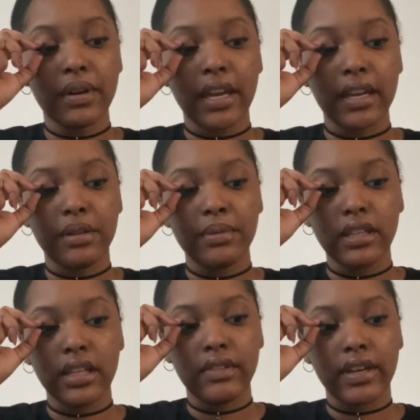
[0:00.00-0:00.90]
Can you
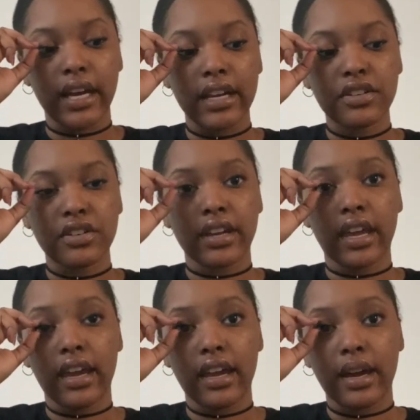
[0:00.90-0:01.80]
believe it? I sure
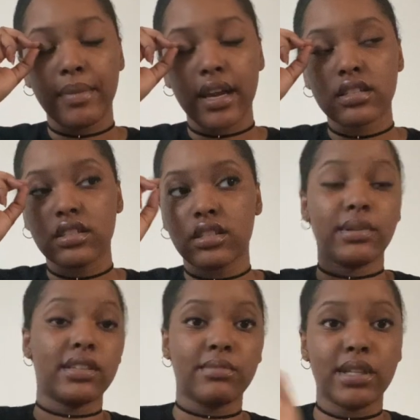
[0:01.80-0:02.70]
can't. I'm actually
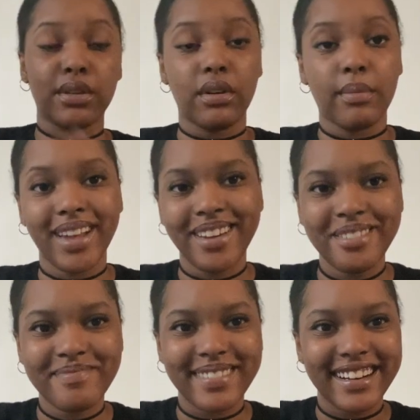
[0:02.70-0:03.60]
supposed to be doing my
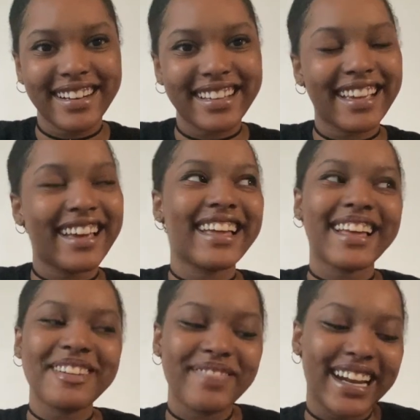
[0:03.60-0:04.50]
homework,
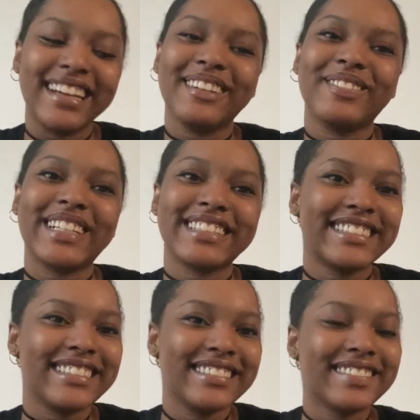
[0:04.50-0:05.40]
but I didn't want
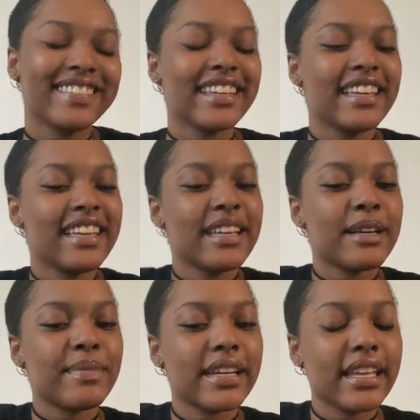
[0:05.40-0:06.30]
to.
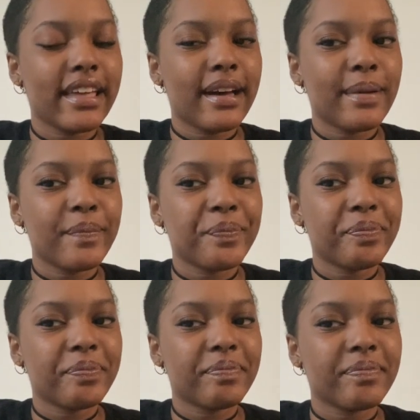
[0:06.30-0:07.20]
But
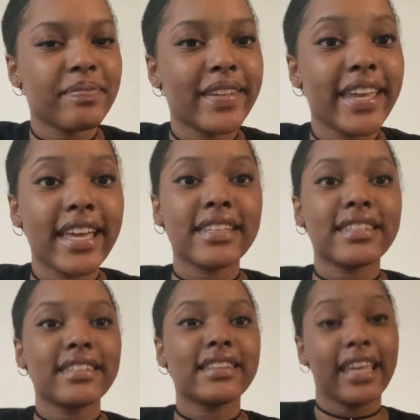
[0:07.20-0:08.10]

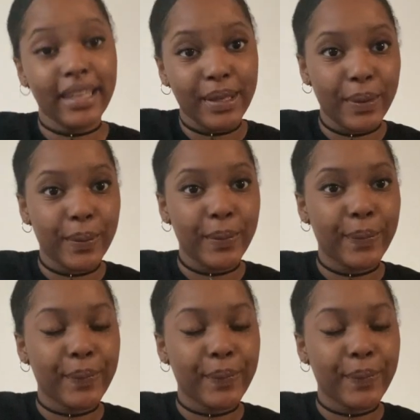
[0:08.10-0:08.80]
yes, thank you.